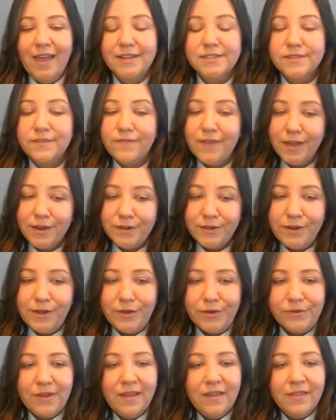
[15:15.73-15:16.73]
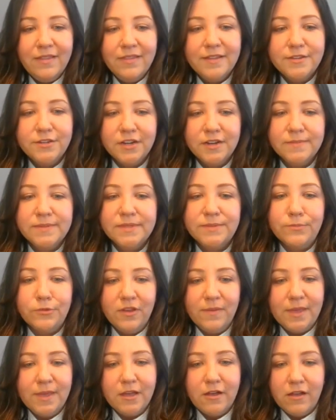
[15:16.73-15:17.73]
And as a final note, the terms
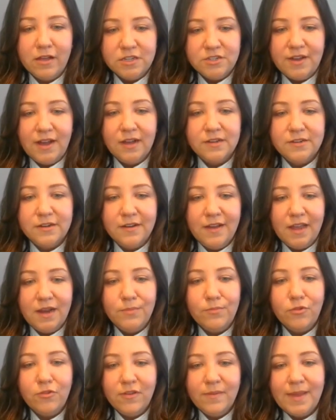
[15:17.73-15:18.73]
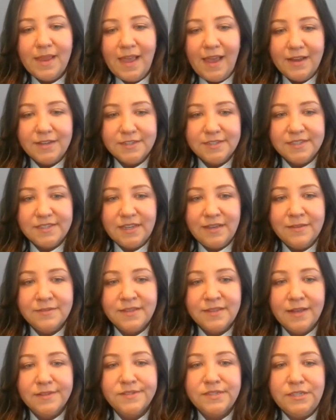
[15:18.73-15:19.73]
employment contractor and employment
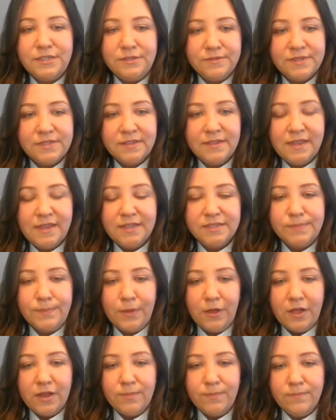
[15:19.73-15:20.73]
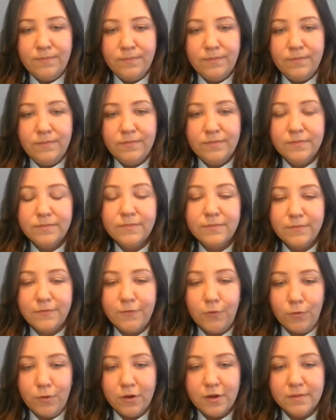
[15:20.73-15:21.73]
agencies as used in these bond
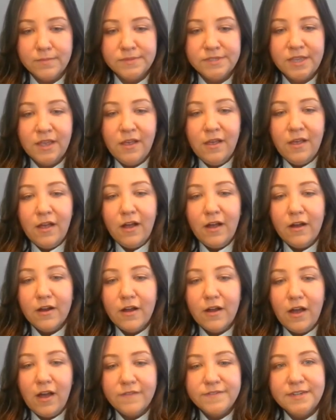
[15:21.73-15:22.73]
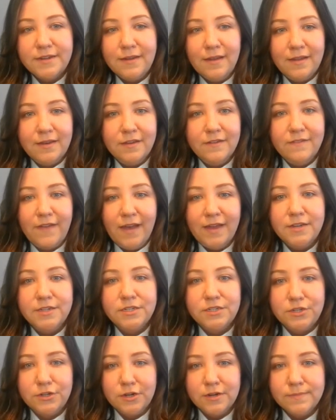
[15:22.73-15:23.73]
forms are often
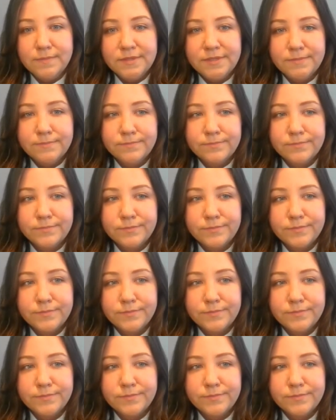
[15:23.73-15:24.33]
undefined terms.